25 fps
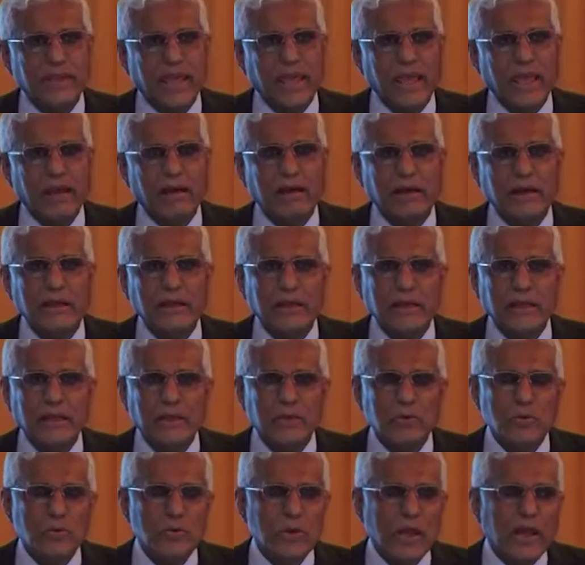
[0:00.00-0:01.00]

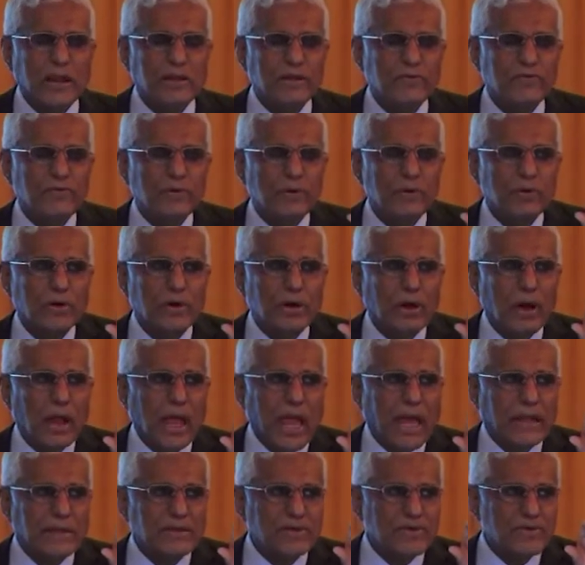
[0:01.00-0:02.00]
and if you look
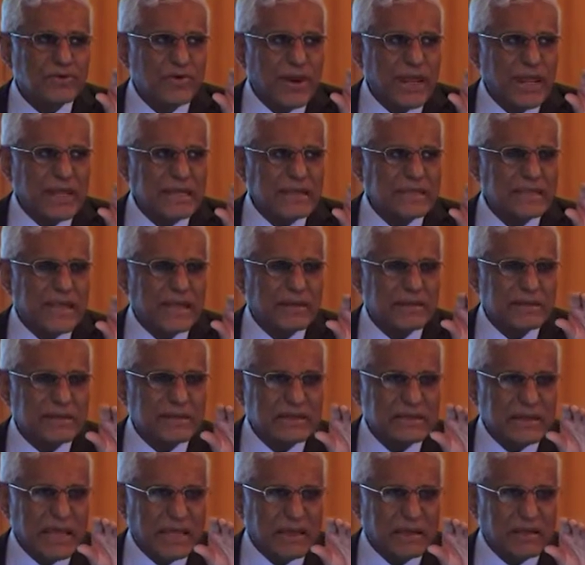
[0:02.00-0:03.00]
at trade that
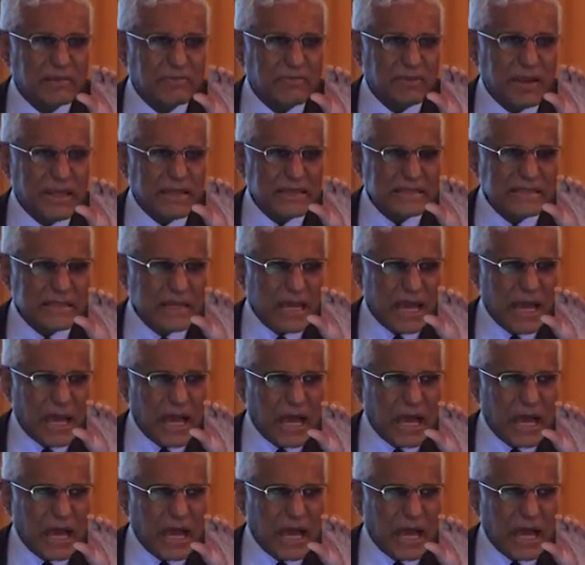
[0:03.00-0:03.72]
has taken place